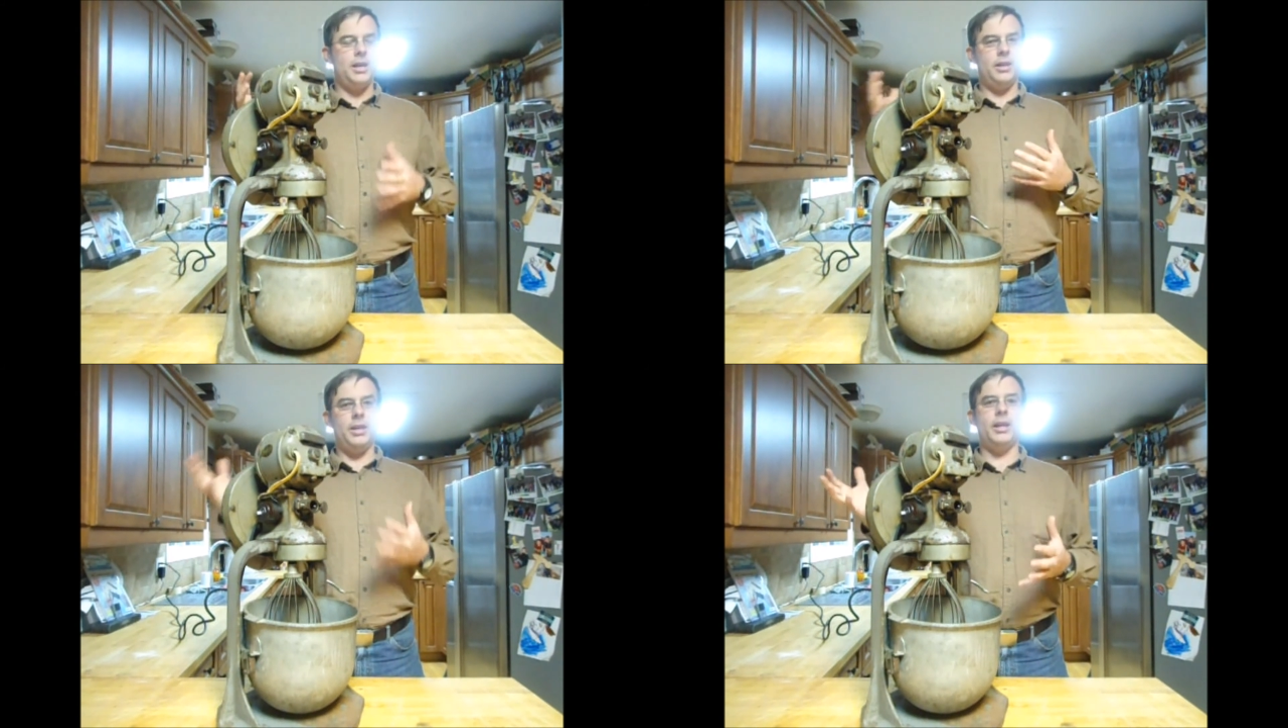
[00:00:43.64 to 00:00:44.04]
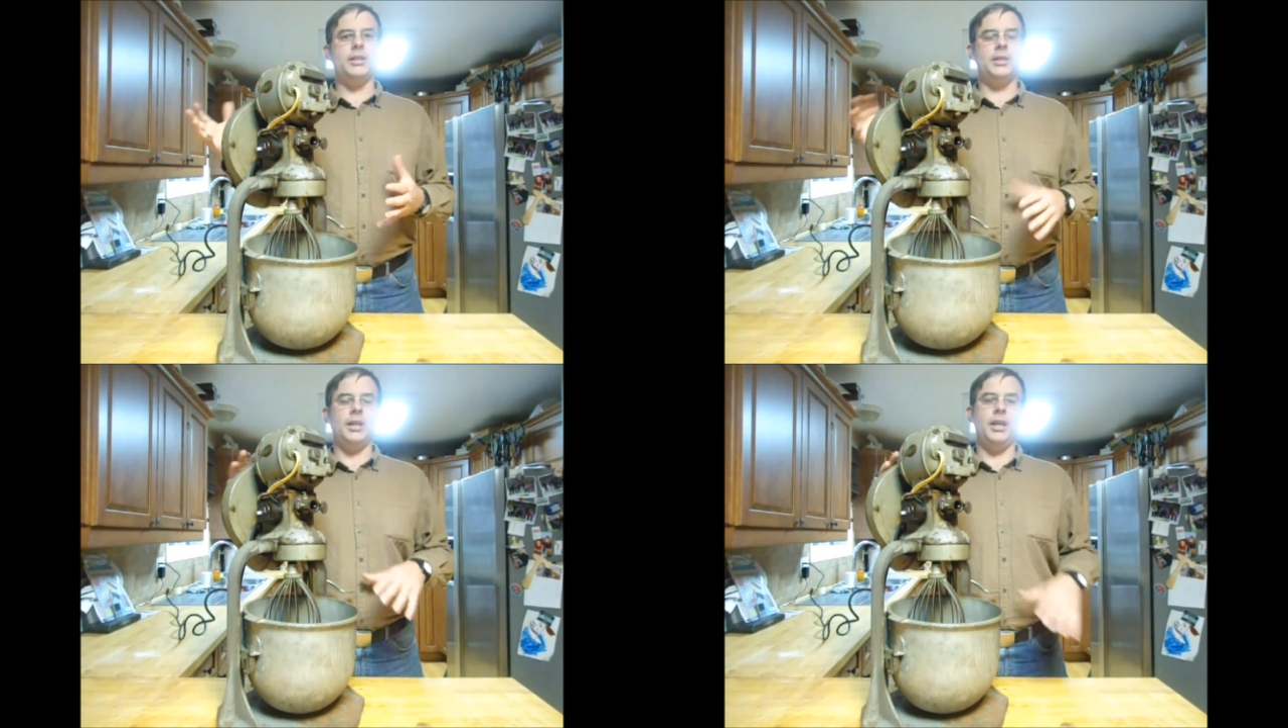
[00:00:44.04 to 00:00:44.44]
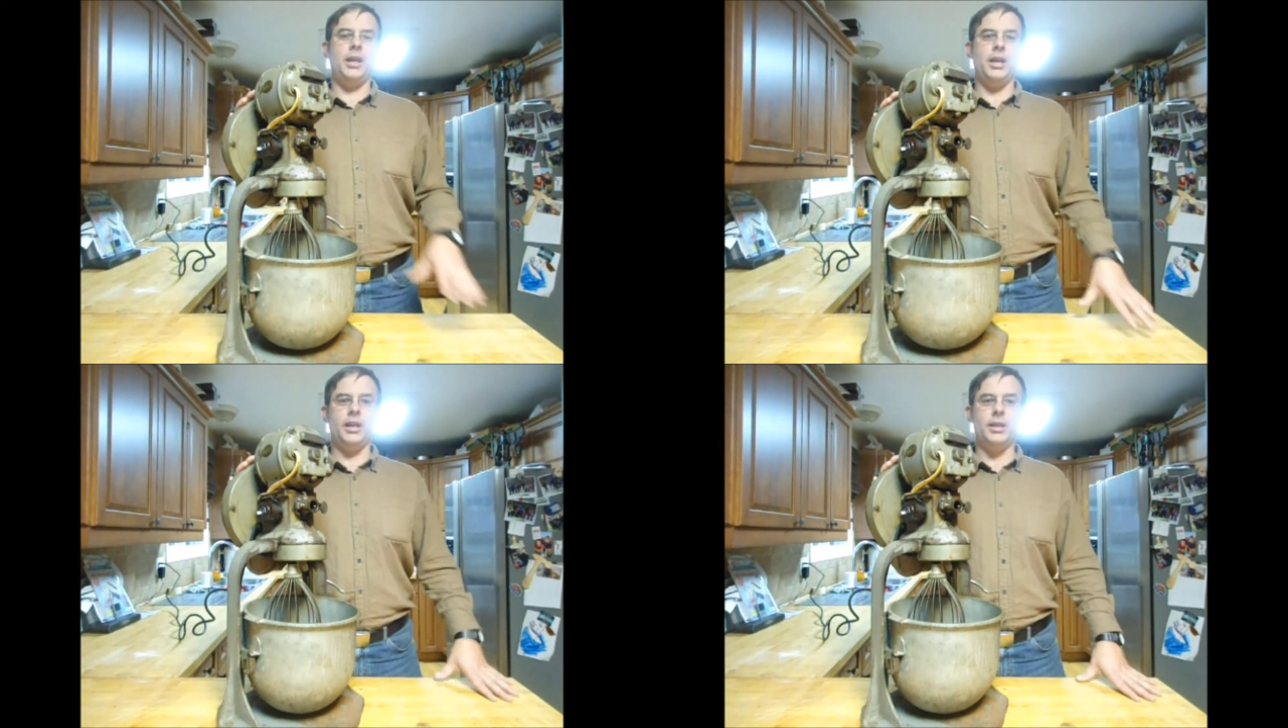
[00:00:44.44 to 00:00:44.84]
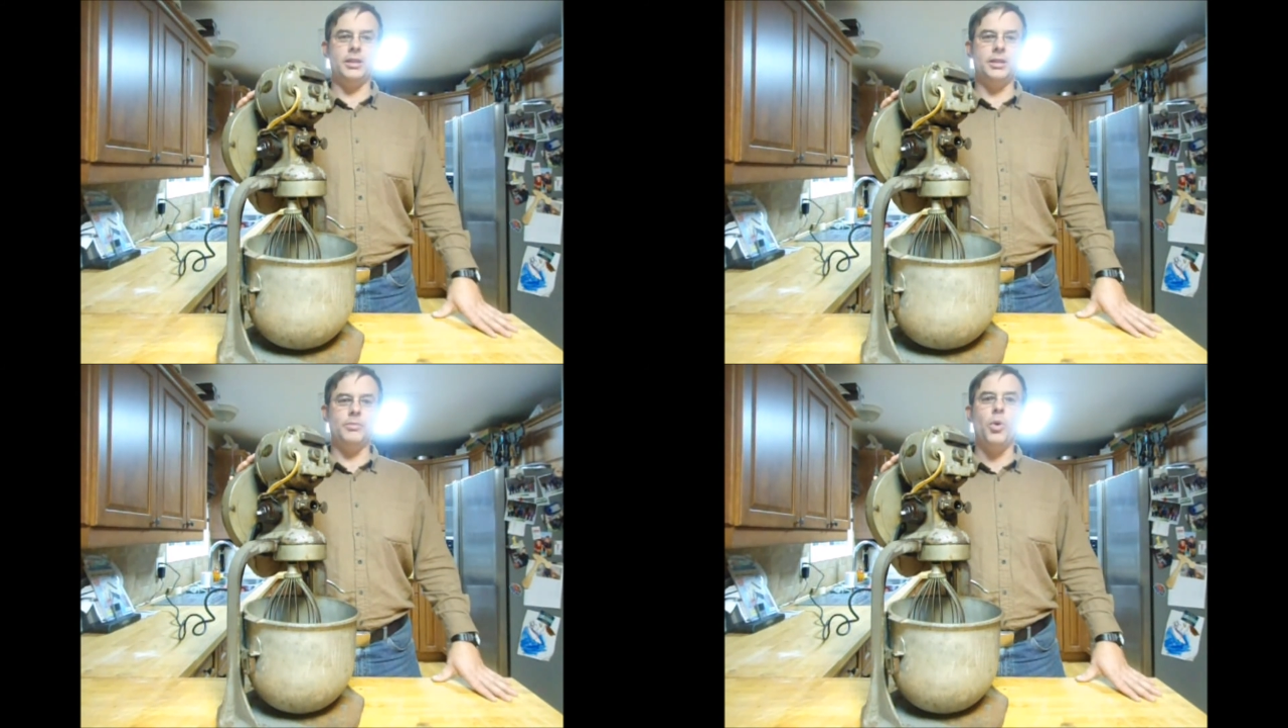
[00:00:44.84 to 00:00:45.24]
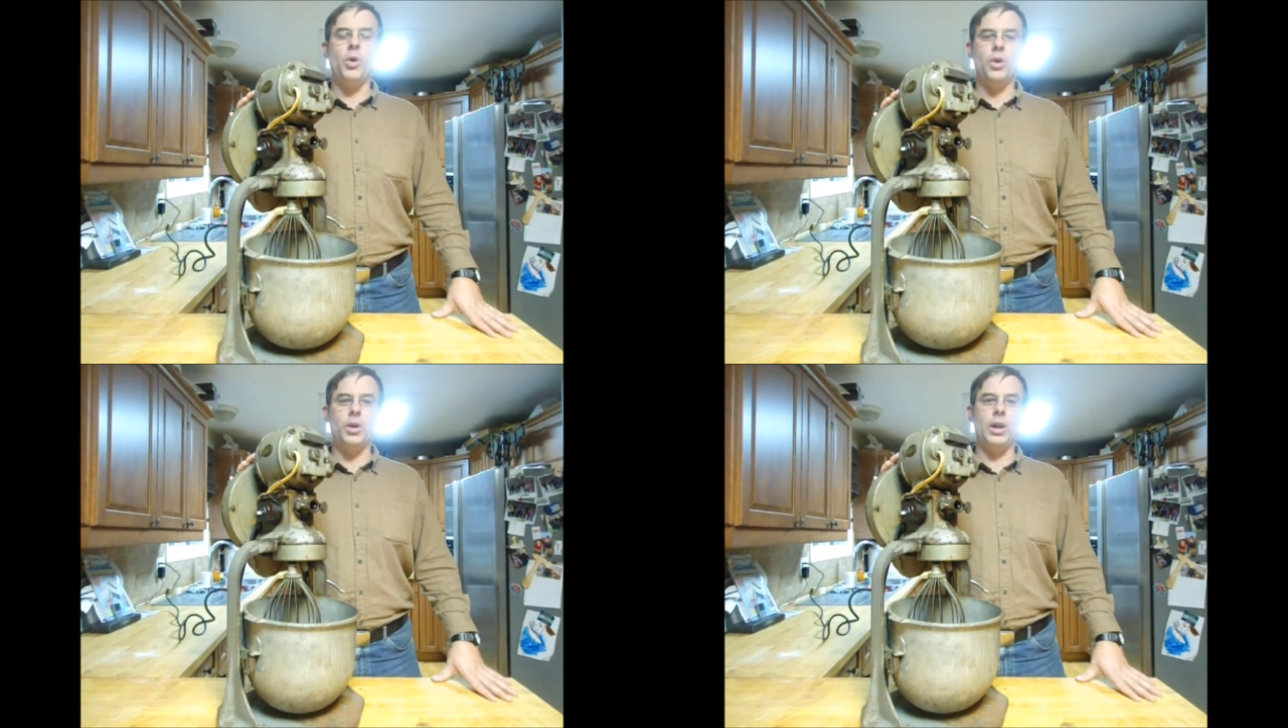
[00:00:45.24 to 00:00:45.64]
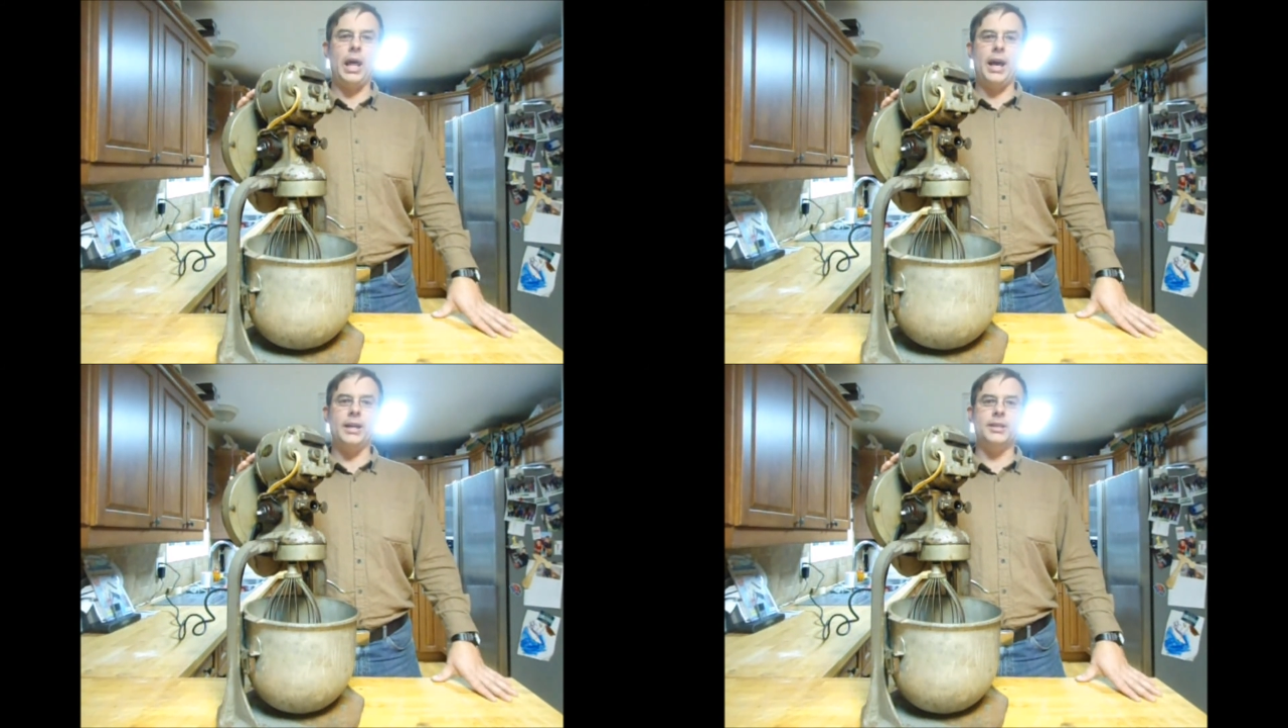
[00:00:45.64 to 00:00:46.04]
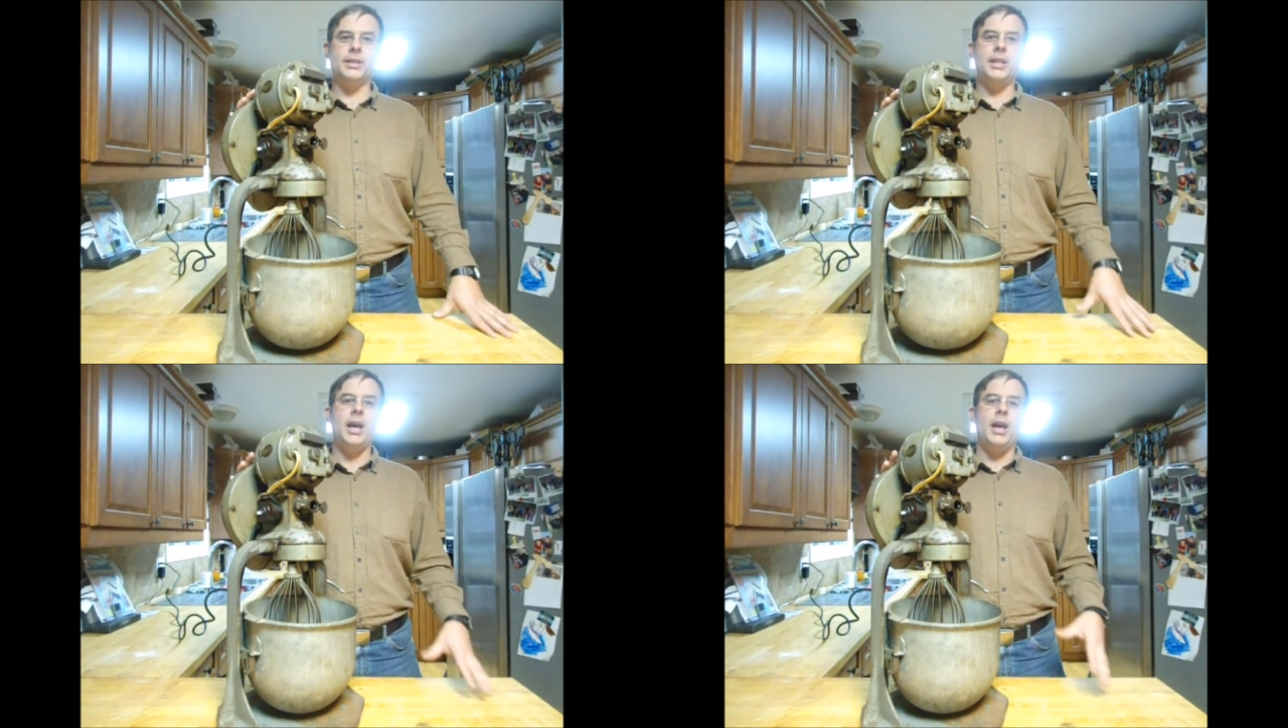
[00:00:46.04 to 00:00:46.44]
this is more or less